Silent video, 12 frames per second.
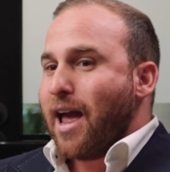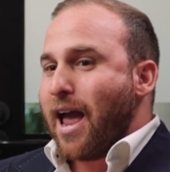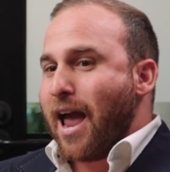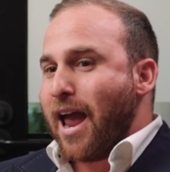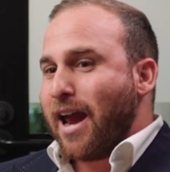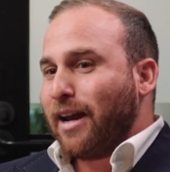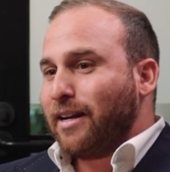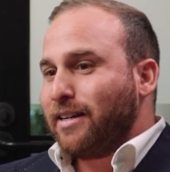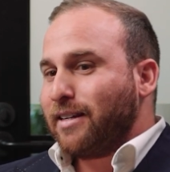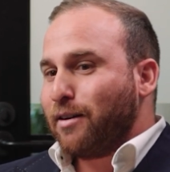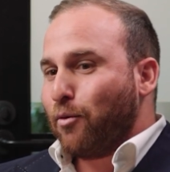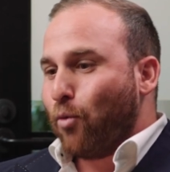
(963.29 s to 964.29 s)

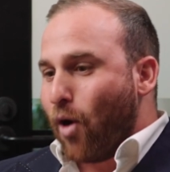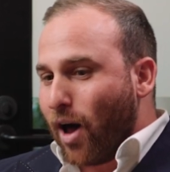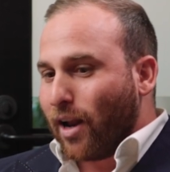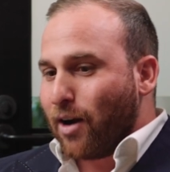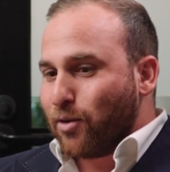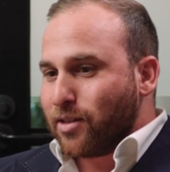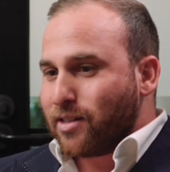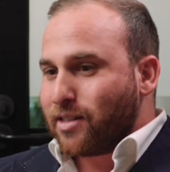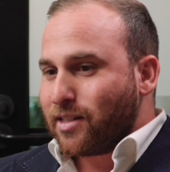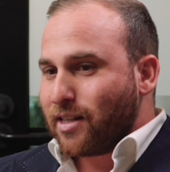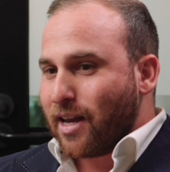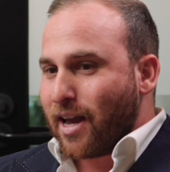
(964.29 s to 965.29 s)
And while I
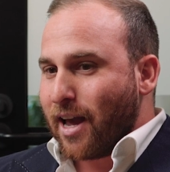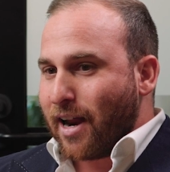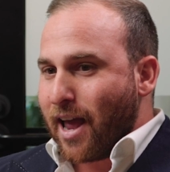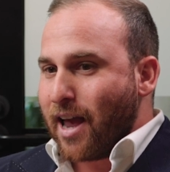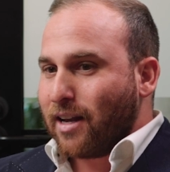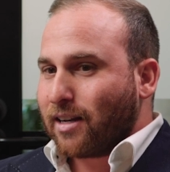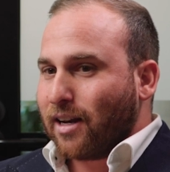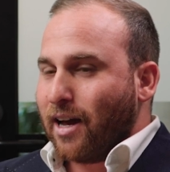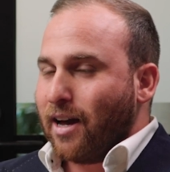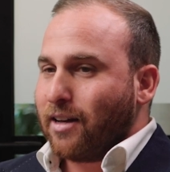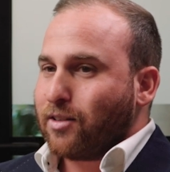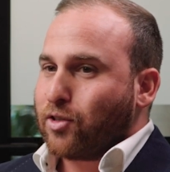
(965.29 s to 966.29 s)
was at
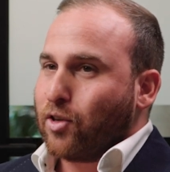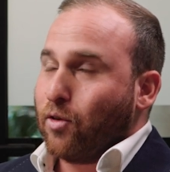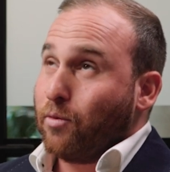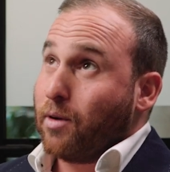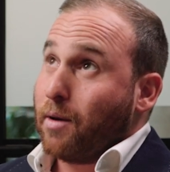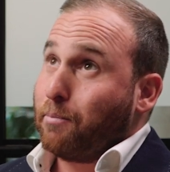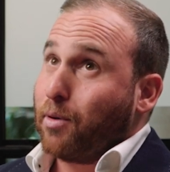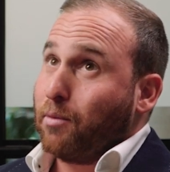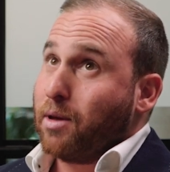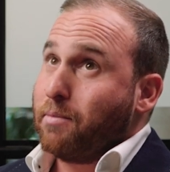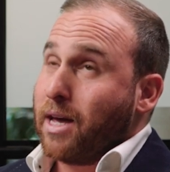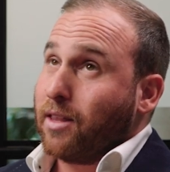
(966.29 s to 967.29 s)
Antler, so
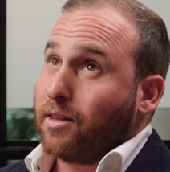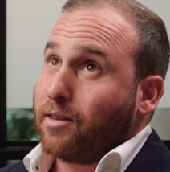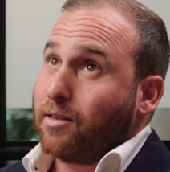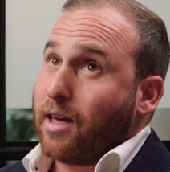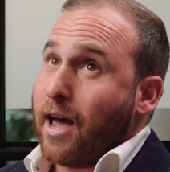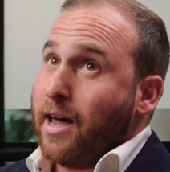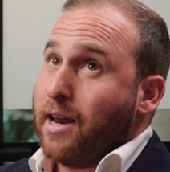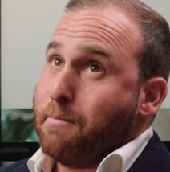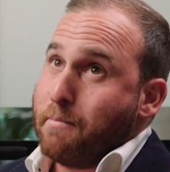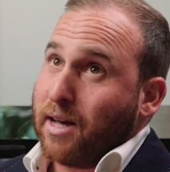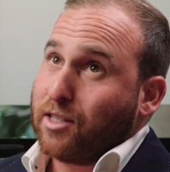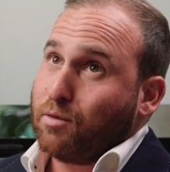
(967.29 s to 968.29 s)
probably about 18
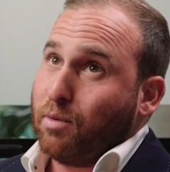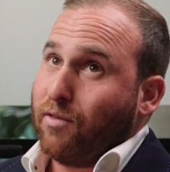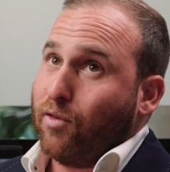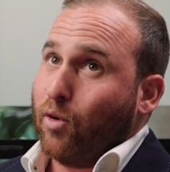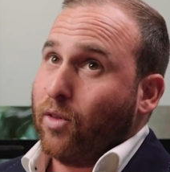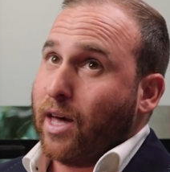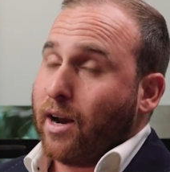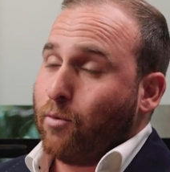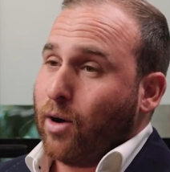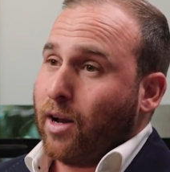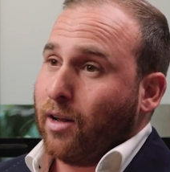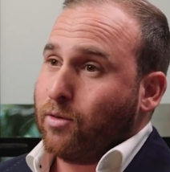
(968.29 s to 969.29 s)
months before that,
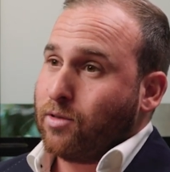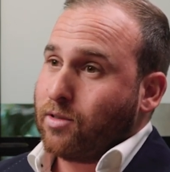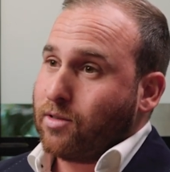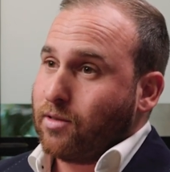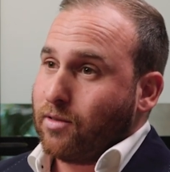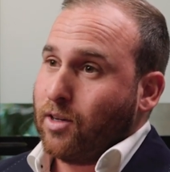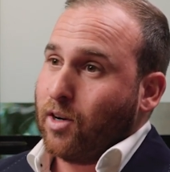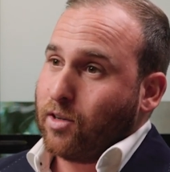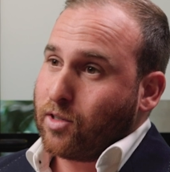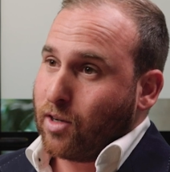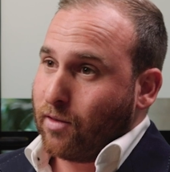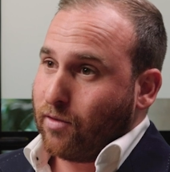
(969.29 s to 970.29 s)
while I was,
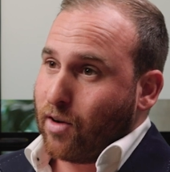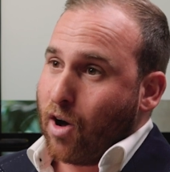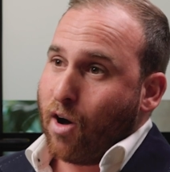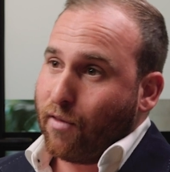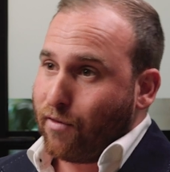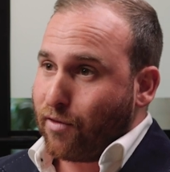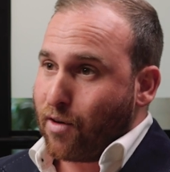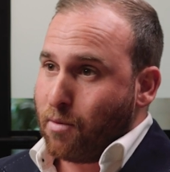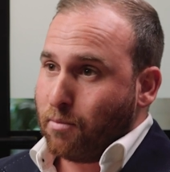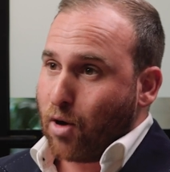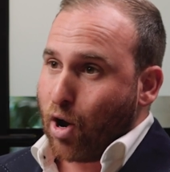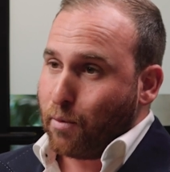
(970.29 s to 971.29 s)
sort of off
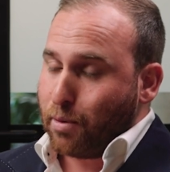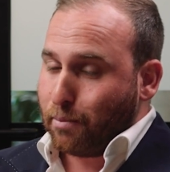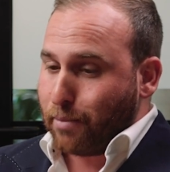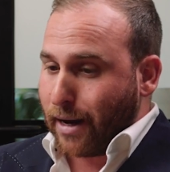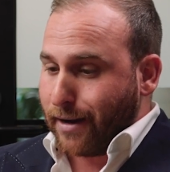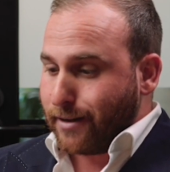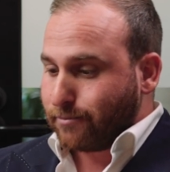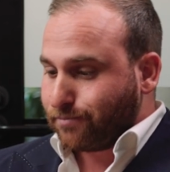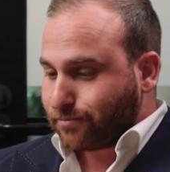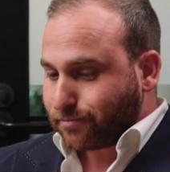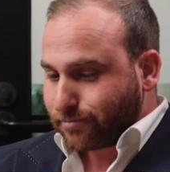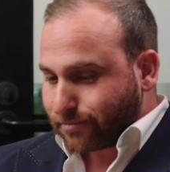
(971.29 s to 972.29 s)
from Openpay,
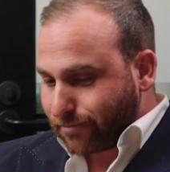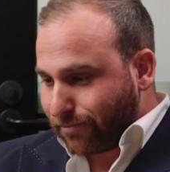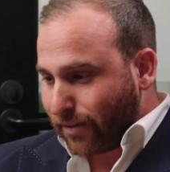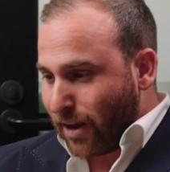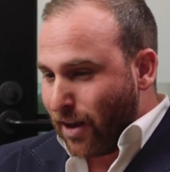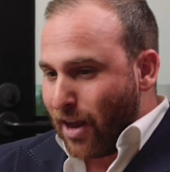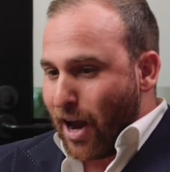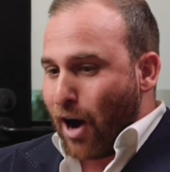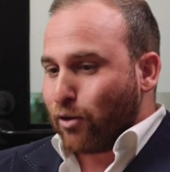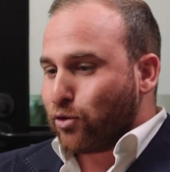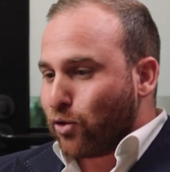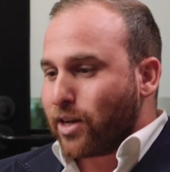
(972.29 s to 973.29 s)
I
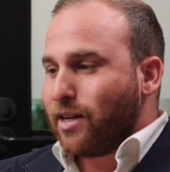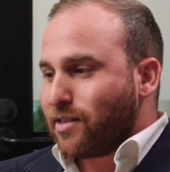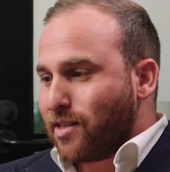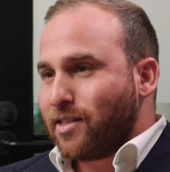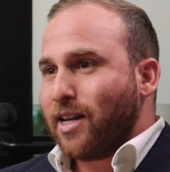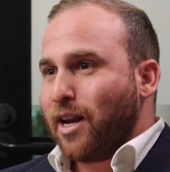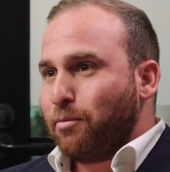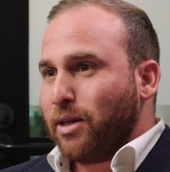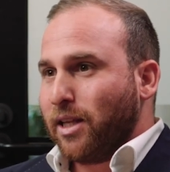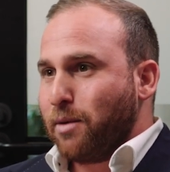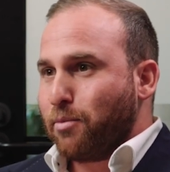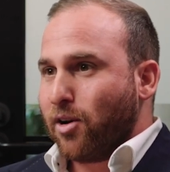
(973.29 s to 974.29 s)
was looking at
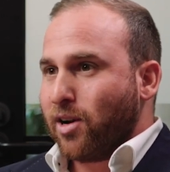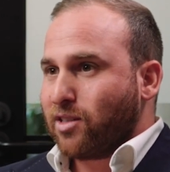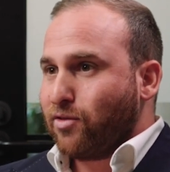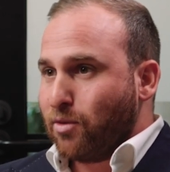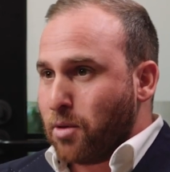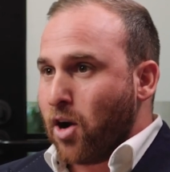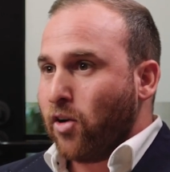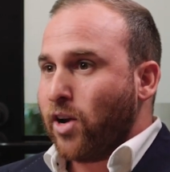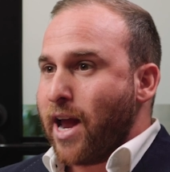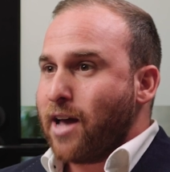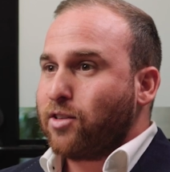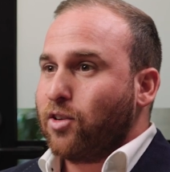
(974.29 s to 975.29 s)
sustainability products for my own
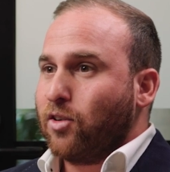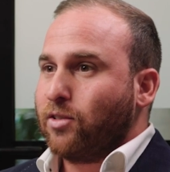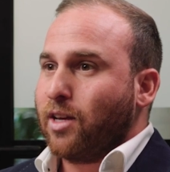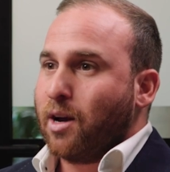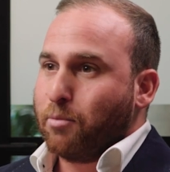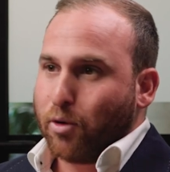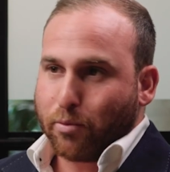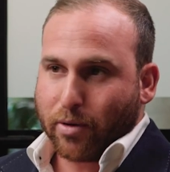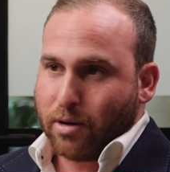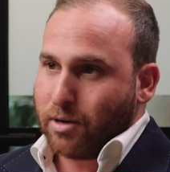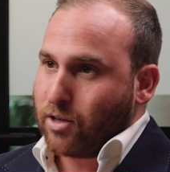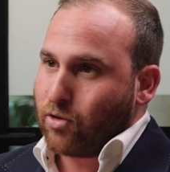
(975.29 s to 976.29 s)
household. And I bought
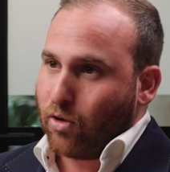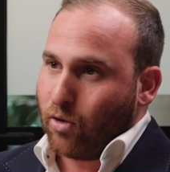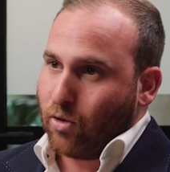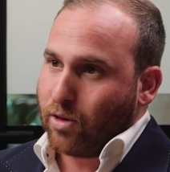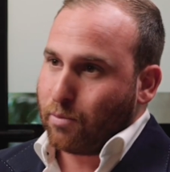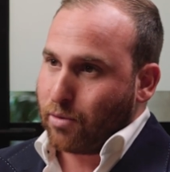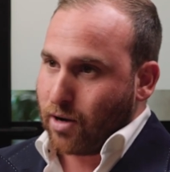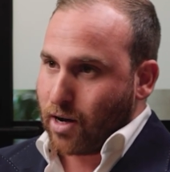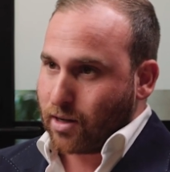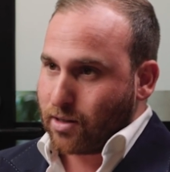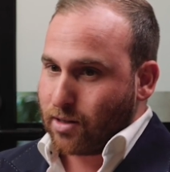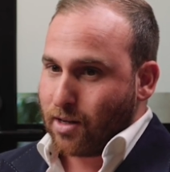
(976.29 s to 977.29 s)
pretty much all the
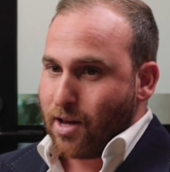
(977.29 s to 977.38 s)
products.